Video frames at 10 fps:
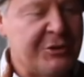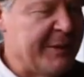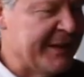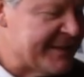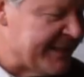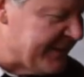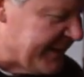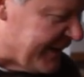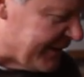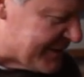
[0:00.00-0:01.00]
doing its thing, I'm
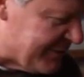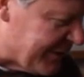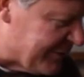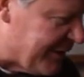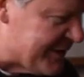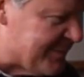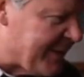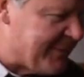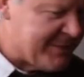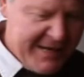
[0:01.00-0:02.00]
going to go and see if I can find some
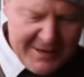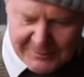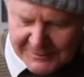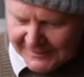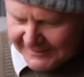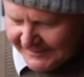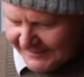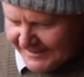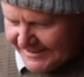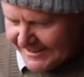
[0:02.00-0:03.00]
paper towel.
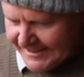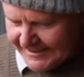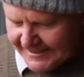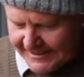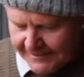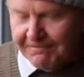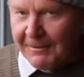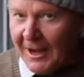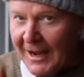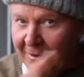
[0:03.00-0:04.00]
Because
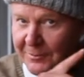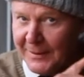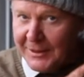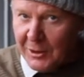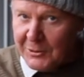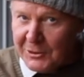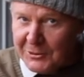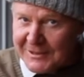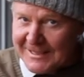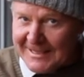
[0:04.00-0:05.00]
I have been known to
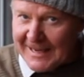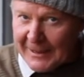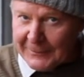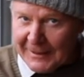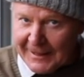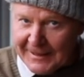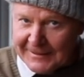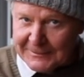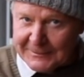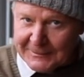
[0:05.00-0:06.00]
use a tea towel, and
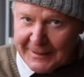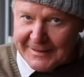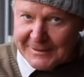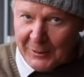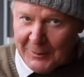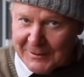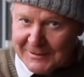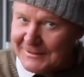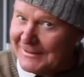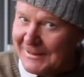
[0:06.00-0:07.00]
there's great excitement because